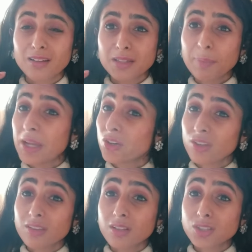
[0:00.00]
depend
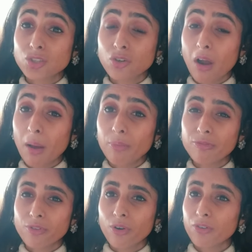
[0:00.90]
on this scrub
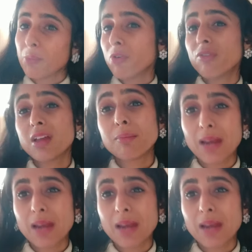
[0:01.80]
for removing